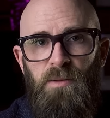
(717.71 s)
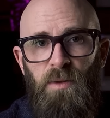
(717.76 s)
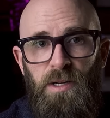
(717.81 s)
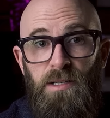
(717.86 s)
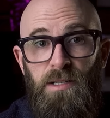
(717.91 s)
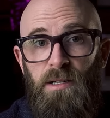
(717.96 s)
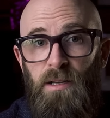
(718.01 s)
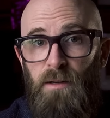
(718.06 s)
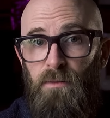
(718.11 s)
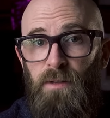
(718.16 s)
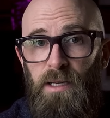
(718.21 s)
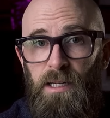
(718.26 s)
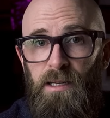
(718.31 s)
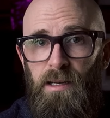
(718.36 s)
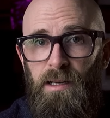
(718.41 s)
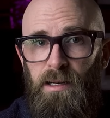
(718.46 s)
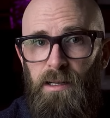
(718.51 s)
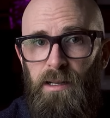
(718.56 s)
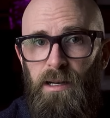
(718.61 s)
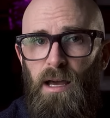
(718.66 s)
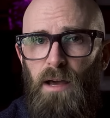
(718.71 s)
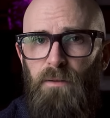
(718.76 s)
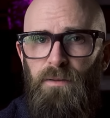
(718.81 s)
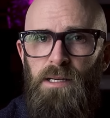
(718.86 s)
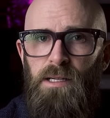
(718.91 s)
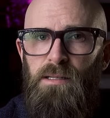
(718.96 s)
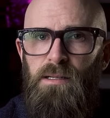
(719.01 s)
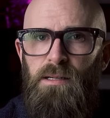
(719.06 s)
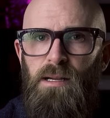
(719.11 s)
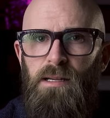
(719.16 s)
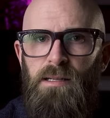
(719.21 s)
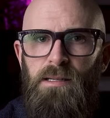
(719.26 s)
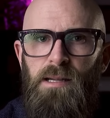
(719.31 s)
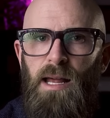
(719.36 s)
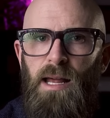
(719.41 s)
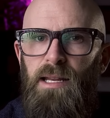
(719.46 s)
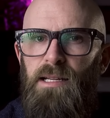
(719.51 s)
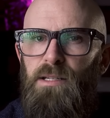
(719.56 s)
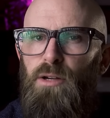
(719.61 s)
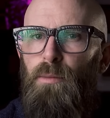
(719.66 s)
which conveniently enough is just
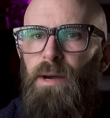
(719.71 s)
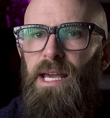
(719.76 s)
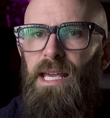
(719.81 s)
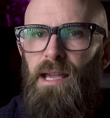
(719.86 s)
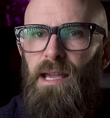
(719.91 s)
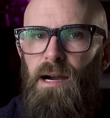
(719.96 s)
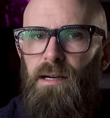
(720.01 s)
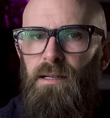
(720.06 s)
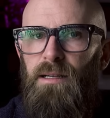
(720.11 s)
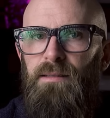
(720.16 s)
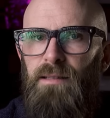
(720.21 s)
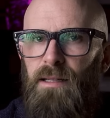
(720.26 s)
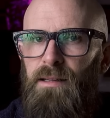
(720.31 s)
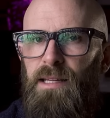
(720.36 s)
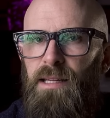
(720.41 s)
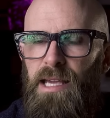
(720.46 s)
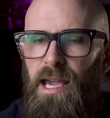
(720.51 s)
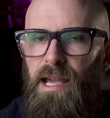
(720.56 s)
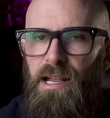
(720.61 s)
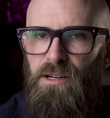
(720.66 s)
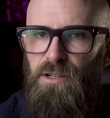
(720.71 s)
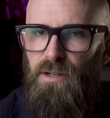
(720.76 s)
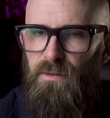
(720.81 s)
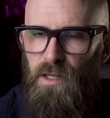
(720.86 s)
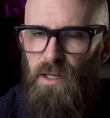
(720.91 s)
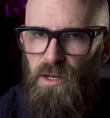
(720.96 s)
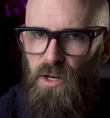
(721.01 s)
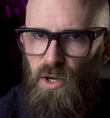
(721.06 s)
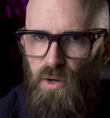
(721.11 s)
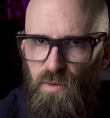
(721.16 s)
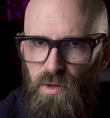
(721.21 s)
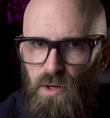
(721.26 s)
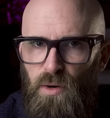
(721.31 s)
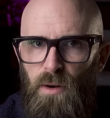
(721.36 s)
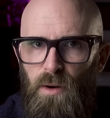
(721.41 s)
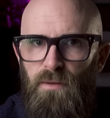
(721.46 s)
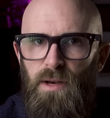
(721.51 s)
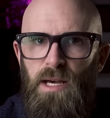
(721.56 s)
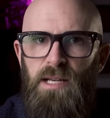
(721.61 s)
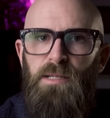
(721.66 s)
a little bit younger than the age of the known
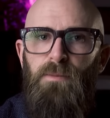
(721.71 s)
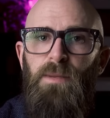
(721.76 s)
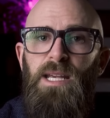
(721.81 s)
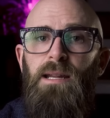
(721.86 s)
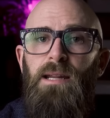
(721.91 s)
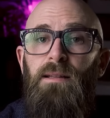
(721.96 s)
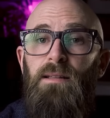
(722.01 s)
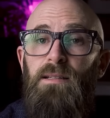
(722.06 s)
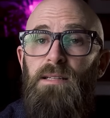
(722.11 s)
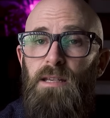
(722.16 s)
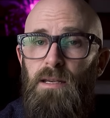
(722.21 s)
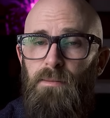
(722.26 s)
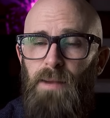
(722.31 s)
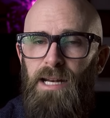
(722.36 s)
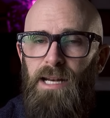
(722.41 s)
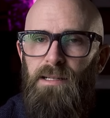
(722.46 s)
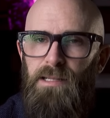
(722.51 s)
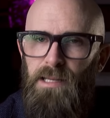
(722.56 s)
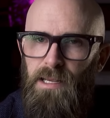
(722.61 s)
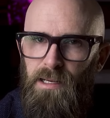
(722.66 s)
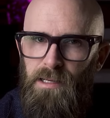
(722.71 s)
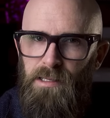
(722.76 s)
universe, meaning that humanity